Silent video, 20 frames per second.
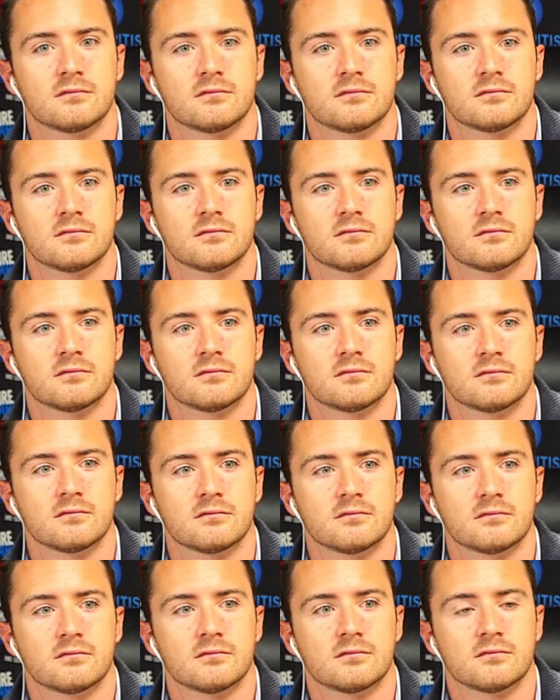
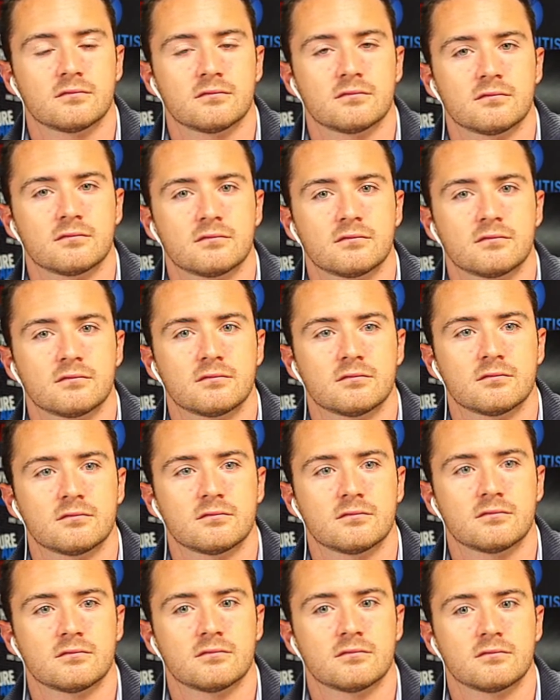
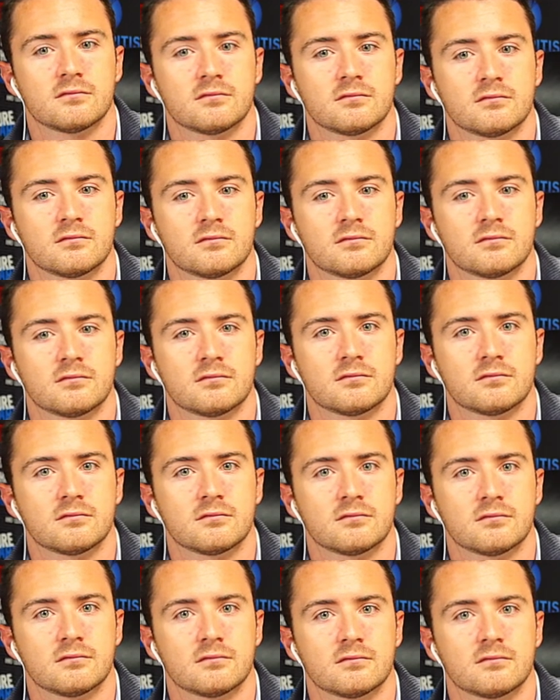
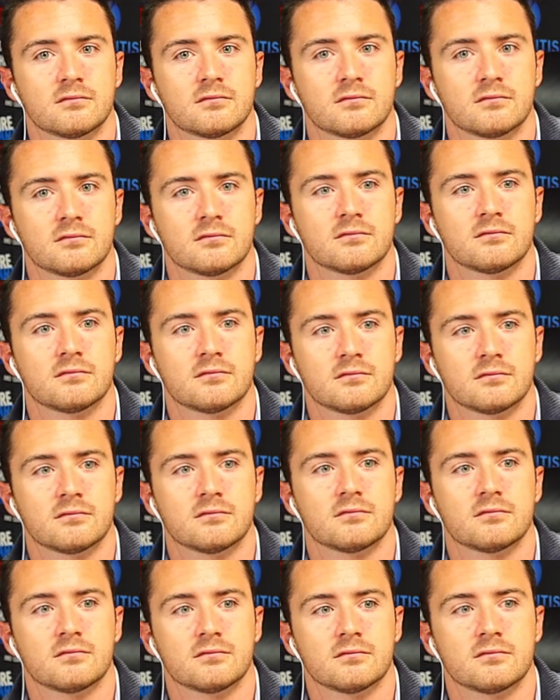
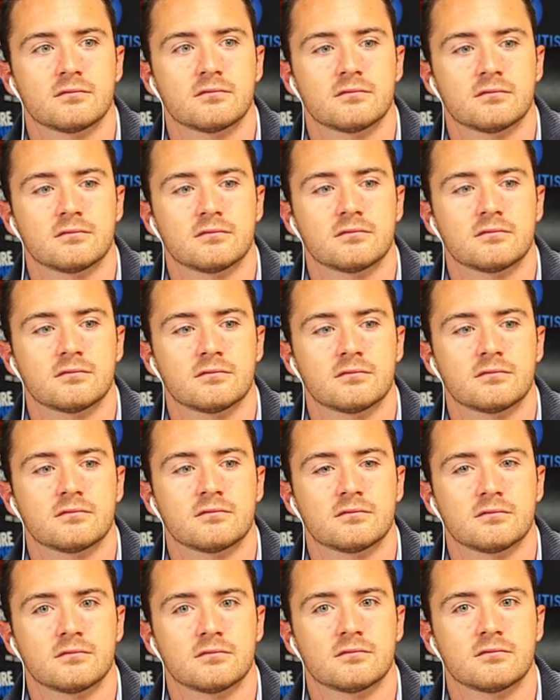
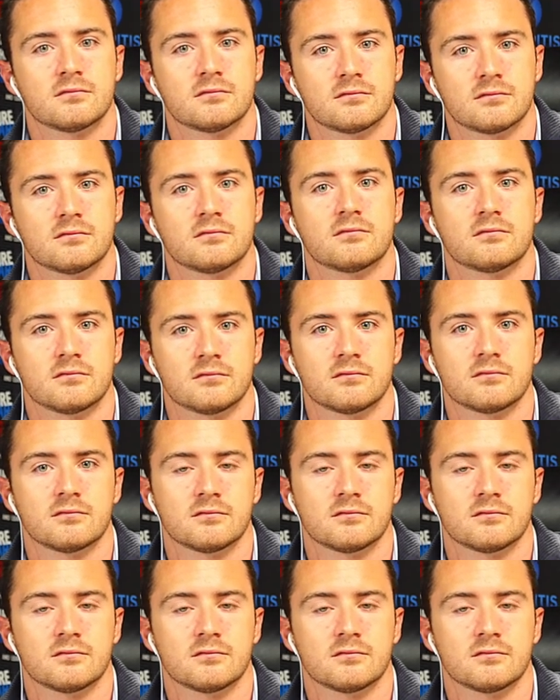This person isn't speaking.